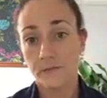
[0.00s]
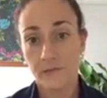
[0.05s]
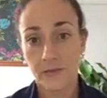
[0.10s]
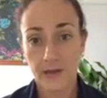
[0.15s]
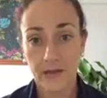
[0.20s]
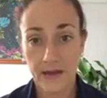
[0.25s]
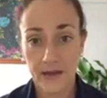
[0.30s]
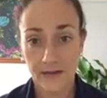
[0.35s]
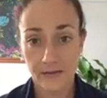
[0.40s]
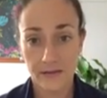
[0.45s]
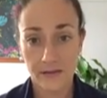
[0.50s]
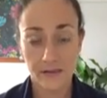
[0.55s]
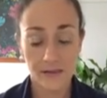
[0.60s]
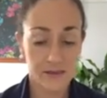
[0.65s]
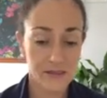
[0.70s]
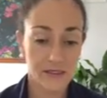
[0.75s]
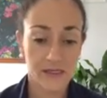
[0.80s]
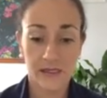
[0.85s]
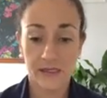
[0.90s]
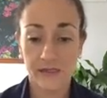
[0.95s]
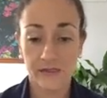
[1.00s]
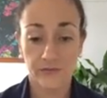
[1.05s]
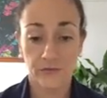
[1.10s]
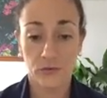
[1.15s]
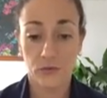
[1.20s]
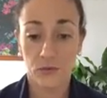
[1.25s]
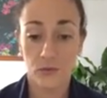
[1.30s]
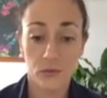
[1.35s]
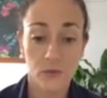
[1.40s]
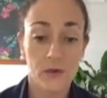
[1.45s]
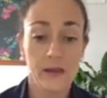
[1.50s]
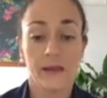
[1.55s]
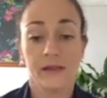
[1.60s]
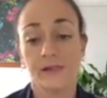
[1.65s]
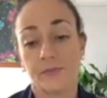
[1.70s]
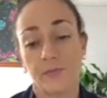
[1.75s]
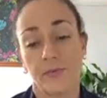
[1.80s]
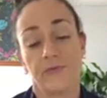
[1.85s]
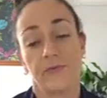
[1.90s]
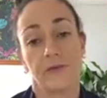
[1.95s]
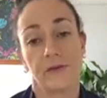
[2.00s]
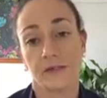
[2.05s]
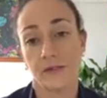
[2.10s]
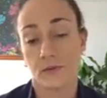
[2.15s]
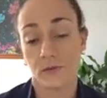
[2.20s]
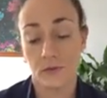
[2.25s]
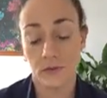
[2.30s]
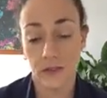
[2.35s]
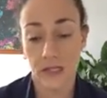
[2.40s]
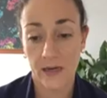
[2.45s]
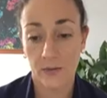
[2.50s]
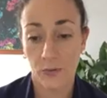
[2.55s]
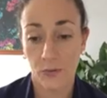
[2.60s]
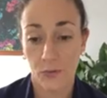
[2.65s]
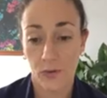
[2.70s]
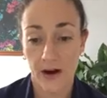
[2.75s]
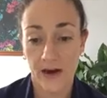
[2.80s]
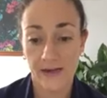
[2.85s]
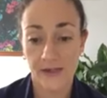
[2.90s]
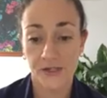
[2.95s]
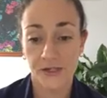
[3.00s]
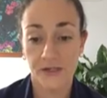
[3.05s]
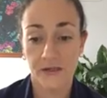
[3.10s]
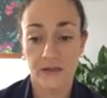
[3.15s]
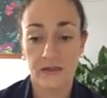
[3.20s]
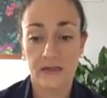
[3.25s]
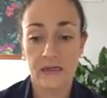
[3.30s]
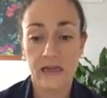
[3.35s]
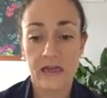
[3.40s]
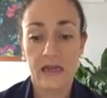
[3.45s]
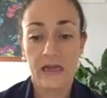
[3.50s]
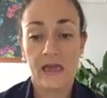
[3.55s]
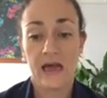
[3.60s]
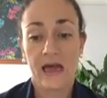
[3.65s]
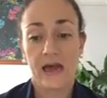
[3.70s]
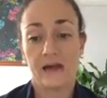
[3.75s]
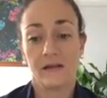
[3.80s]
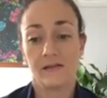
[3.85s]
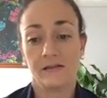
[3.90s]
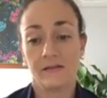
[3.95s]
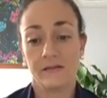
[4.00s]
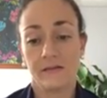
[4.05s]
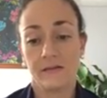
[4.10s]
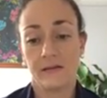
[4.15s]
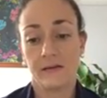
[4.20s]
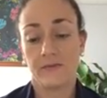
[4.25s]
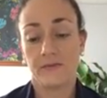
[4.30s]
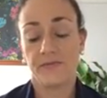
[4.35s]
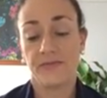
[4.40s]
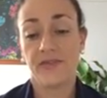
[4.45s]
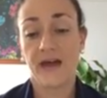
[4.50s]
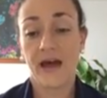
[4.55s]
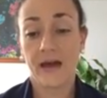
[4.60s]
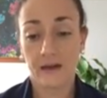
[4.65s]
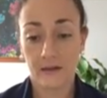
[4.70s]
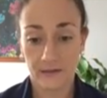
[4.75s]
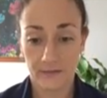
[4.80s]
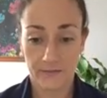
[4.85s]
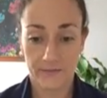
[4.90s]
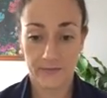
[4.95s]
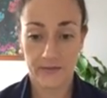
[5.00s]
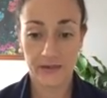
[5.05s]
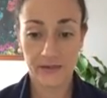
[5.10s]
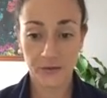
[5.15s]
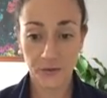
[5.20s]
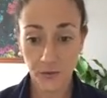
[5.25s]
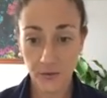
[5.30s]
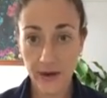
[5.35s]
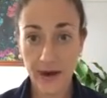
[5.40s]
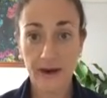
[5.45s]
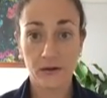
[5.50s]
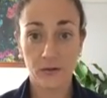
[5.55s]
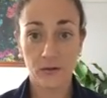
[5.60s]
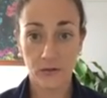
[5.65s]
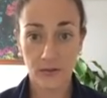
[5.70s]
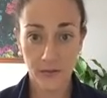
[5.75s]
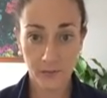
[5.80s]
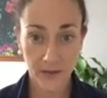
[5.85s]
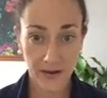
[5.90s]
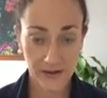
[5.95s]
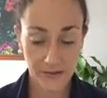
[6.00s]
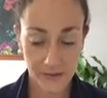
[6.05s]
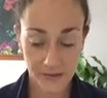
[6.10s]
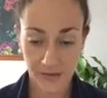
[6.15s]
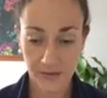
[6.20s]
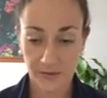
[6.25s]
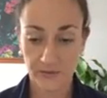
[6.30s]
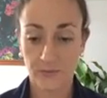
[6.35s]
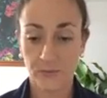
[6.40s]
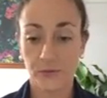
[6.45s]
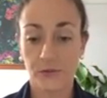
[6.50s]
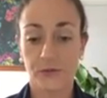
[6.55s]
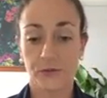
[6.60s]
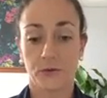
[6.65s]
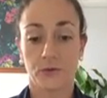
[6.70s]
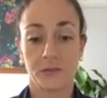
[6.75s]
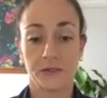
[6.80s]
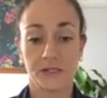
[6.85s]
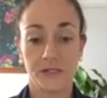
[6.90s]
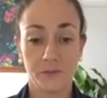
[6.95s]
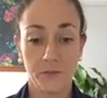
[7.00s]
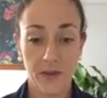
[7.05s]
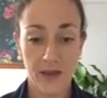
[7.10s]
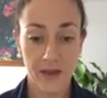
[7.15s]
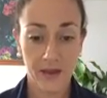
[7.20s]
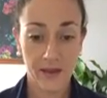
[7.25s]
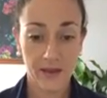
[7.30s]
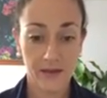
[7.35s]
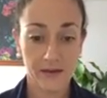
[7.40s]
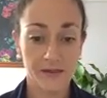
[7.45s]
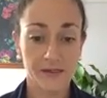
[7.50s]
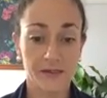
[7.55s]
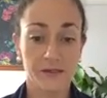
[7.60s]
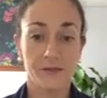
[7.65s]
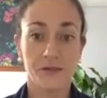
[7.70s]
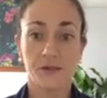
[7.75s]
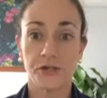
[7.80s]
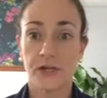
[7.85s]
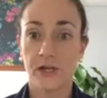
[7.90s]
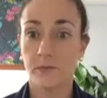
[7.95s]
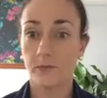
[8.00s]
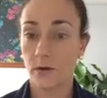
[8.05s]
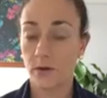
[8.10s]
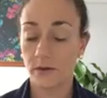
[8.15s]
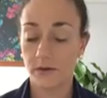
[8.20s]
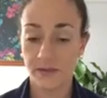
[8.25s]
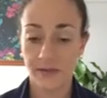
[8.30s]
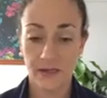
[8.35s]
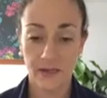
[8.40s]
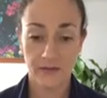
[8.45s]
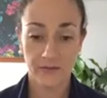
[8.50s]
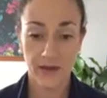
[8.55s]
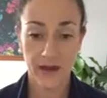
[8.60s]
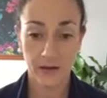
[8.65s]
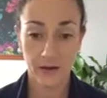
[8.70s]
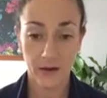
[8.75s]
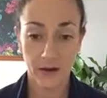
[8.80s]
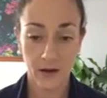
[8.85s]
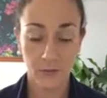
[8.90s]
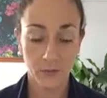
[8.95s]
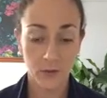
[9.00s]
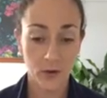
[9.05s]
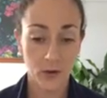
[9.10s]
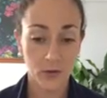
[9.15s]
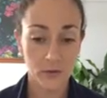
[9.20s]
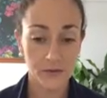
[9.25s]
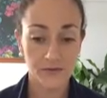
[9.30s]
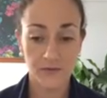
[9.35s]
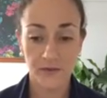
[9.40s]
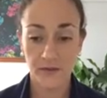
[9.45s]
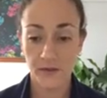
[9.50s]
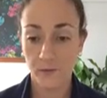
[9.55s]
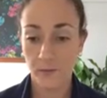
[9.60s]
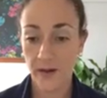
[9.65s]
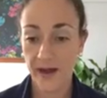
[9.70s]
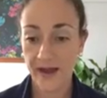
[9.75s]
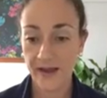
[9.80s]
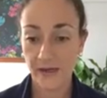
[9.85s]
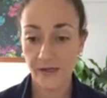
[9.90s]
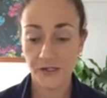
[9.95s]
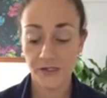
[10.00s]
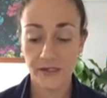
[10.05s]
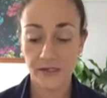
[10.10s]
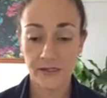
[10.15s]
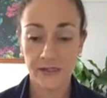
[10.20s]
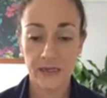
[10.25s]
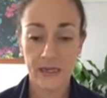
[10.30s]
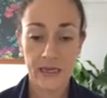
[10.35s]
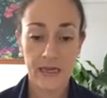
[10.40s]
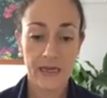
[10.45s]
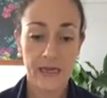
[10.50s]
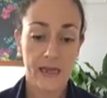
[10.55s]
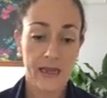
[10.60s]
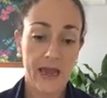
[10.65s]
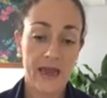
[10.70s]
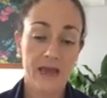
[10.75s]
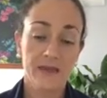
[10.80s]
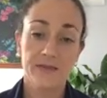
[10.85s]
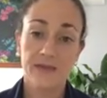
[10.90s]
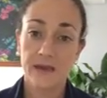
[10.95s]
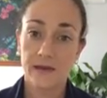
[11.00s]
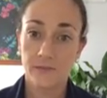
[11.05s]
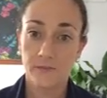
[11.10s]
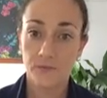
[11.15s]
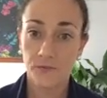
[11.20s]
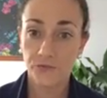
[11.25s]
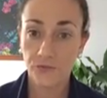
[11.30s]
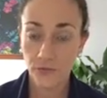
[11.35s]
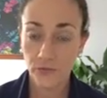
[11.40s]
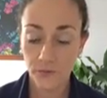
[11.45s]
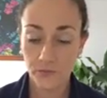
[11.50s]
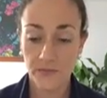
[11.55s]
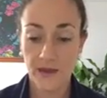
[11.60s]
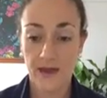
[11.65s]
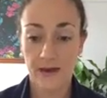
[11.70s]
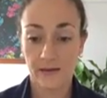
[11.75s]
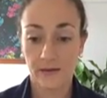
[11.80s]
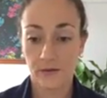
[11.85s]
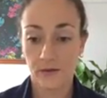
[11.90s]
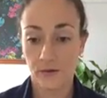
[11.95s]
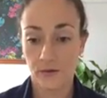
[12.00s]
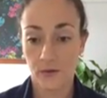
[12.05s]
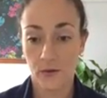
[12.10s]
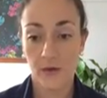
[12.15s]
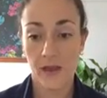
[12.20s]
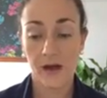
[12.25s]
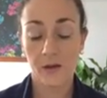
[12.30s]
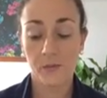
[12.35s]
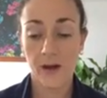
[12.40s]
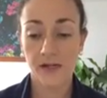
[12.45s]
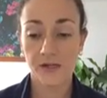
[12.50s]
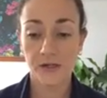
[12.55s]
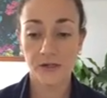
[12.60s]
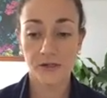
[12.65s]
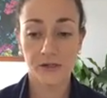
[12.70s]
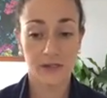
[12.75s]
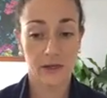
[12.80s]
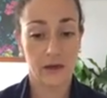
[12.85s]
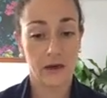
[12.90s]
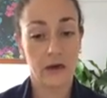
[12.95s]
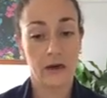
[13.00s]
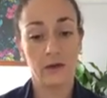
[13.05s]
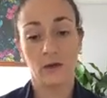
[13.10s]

begets successful interprofessional collaboration, and that is created on the basis of mutual respect and shared positive outcome goals for the patient. And then from that, our patients are